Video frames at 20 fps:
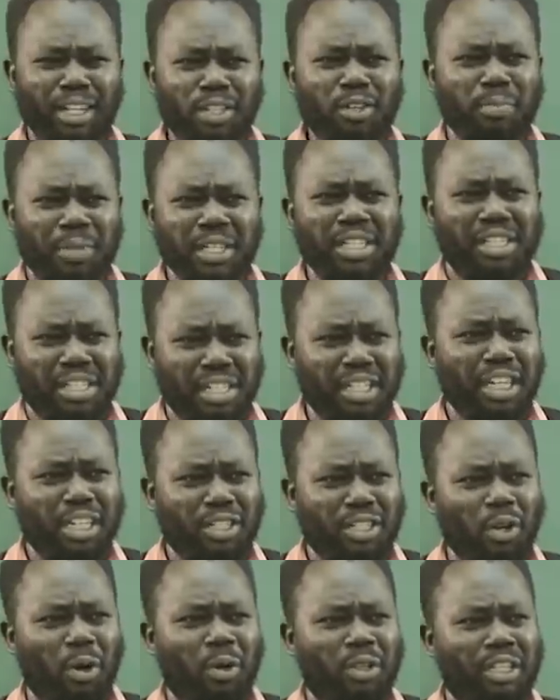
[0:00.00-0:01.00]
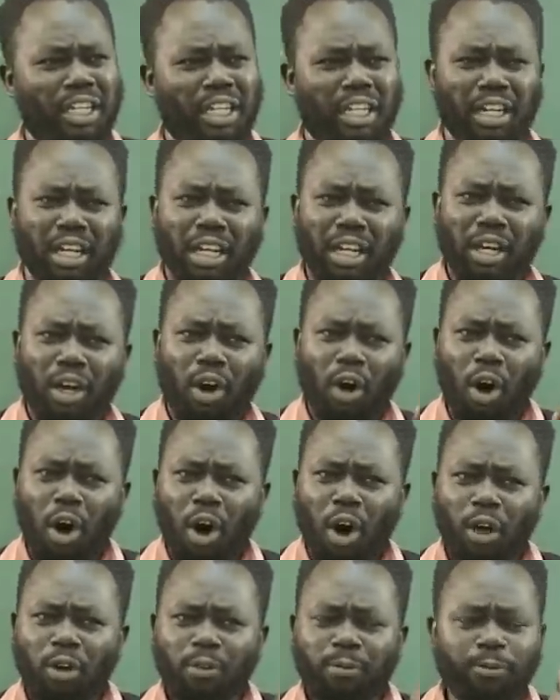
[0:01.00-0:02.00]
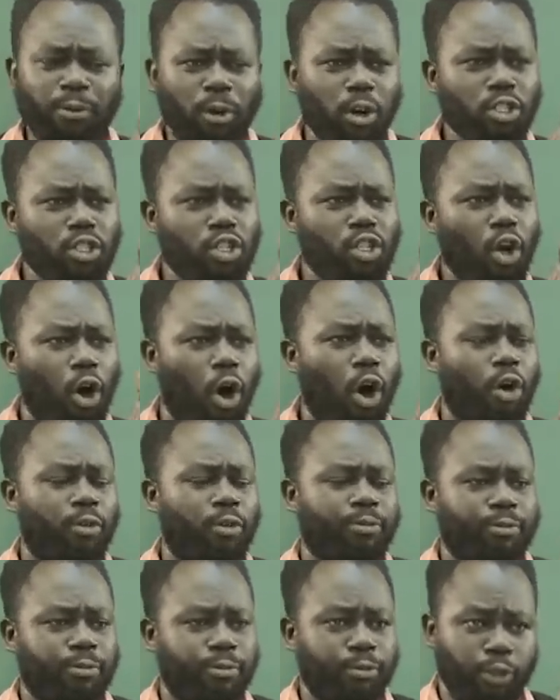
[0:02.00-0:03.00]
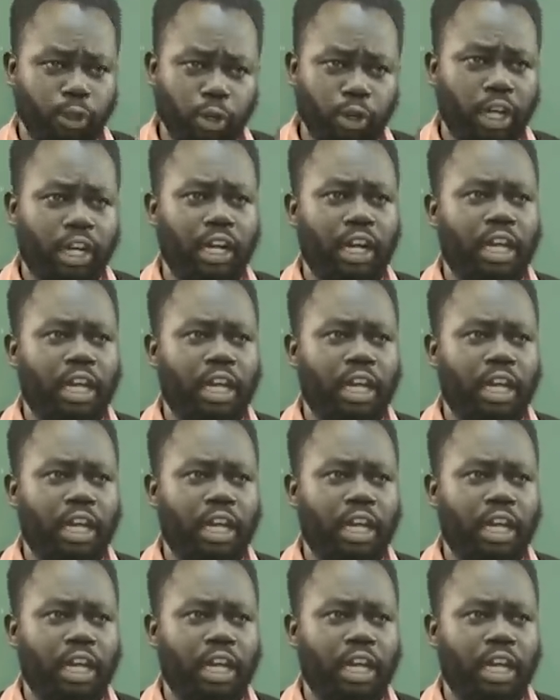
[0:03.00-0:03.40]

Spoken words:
little bit strict on the all phones off during